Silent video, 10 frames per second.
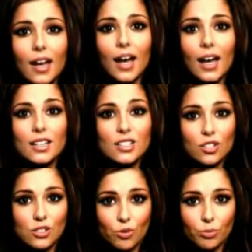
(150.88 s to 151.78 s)
and it's
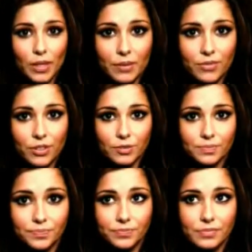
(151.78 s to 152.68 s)
not so painful.
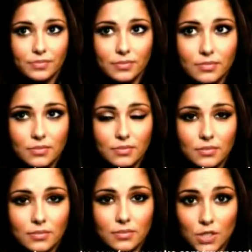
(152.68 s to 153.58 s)

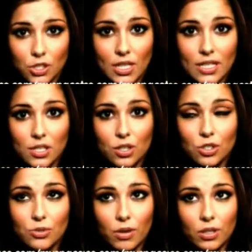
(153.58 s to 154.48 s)
So that's a
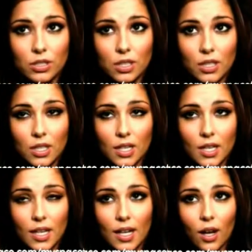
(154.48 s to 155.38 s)
good one.
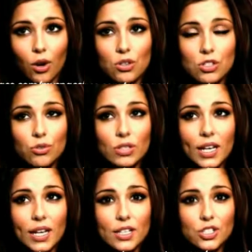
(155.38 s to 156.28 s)
Also,
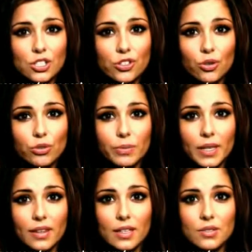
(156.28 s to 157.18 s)
Nicola just told
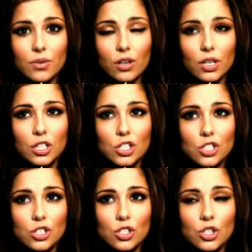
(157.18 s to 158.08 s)
me this one, you
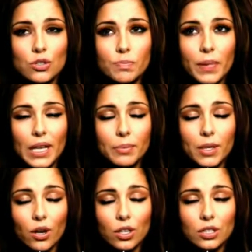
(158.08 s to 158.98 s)
should use
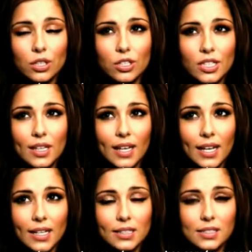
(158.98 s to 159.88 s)
baby oil on your
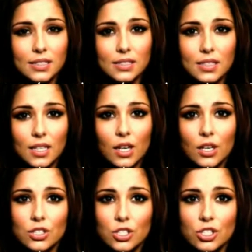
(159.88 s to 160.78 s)
legs
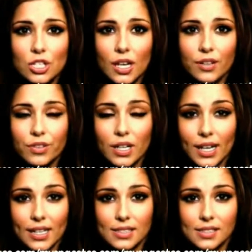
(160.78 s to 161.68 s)
to shave your
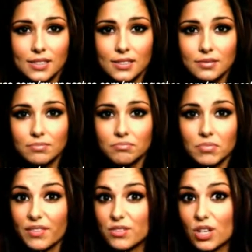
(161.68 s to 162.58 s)
legs.
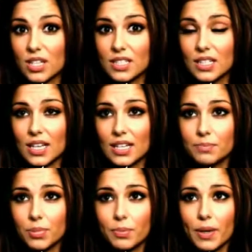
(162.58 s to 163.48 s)
I haven't tried it yet,
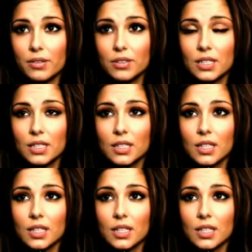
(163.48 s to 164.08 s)
but apparently